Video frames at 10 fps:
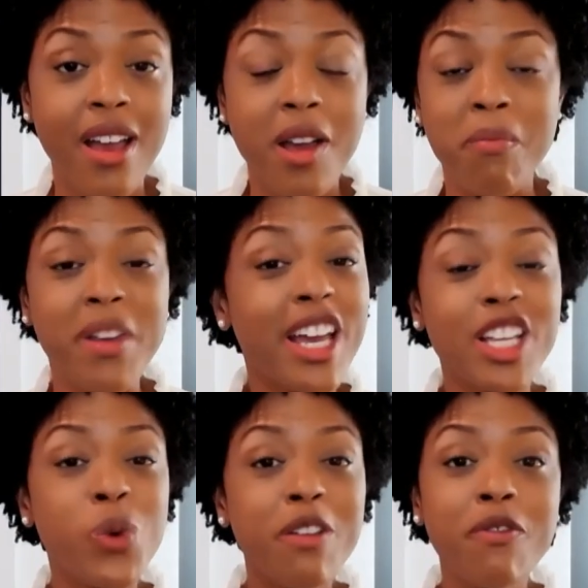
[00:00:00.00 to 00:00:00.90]
because
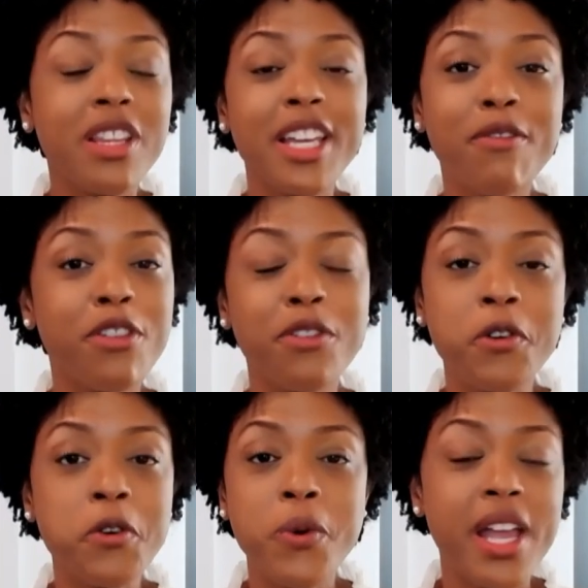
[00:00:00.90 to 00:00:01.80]
we've lived
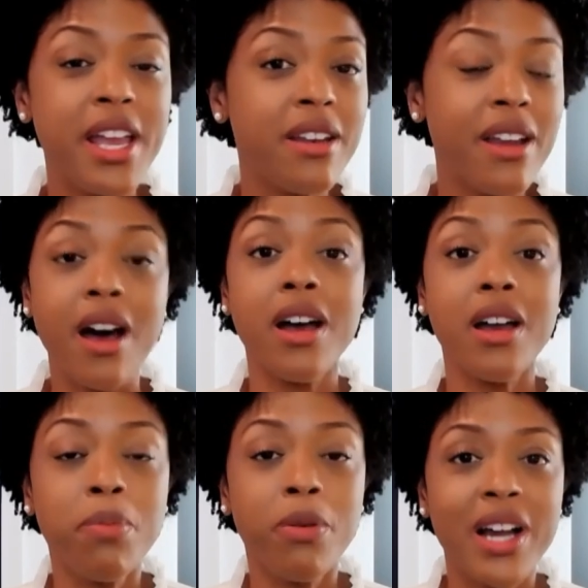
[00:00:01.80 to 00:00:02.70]
through an
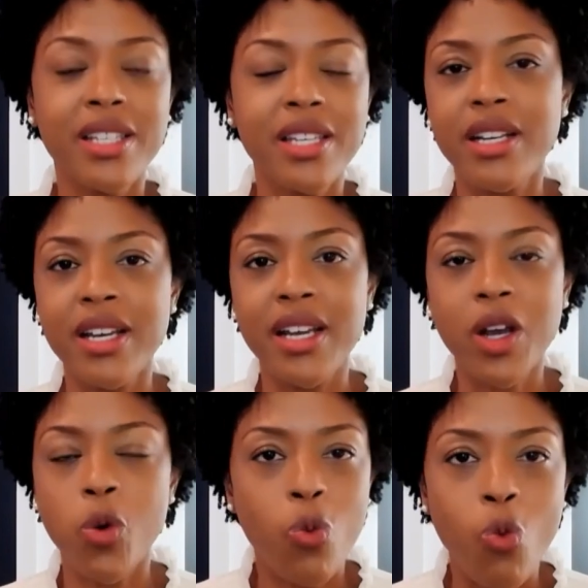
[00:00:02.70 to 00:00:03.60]
unprecedented,
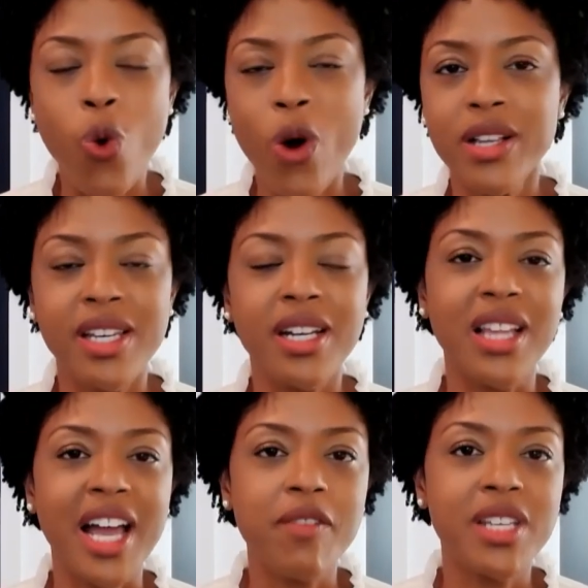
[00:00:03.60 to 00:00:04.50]
once in a
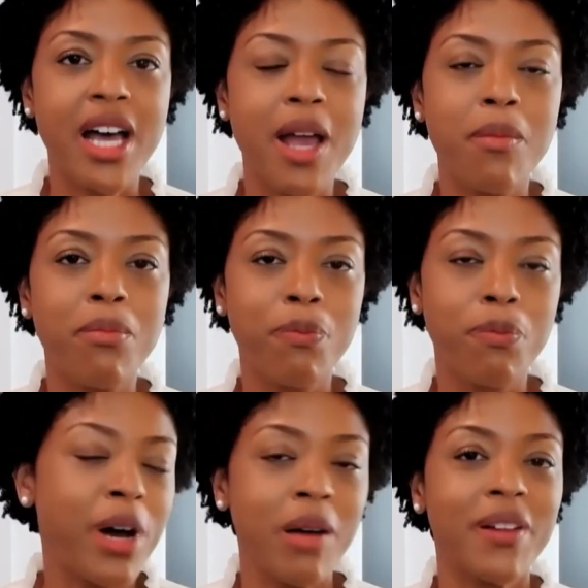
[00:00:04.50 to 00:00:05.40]
lifetime
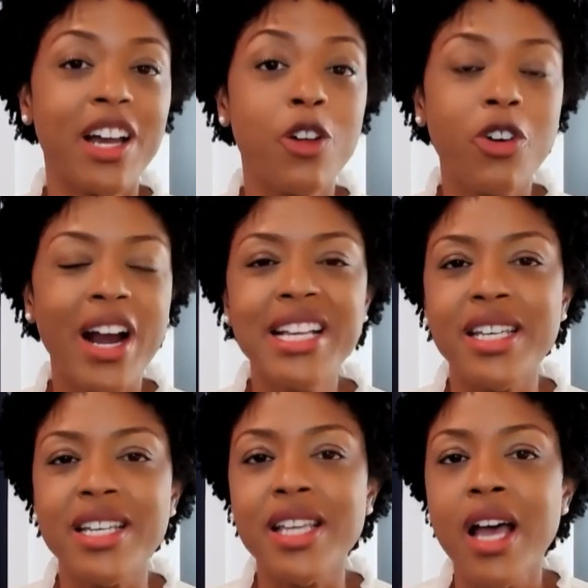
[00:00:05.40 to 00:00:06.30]
public health
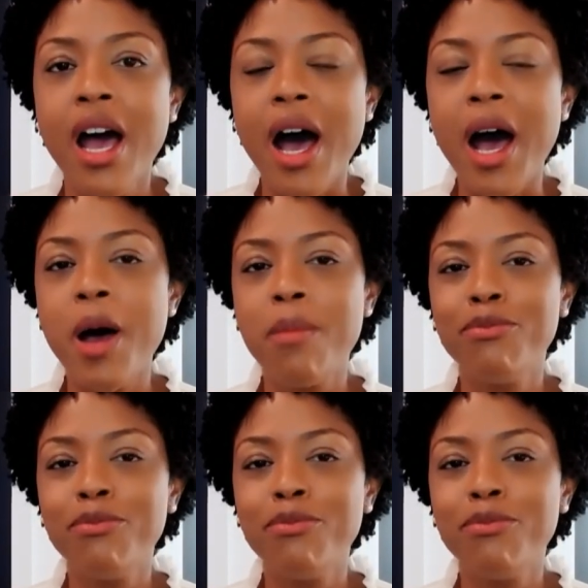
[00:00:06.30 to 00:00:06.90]
crisis. Um,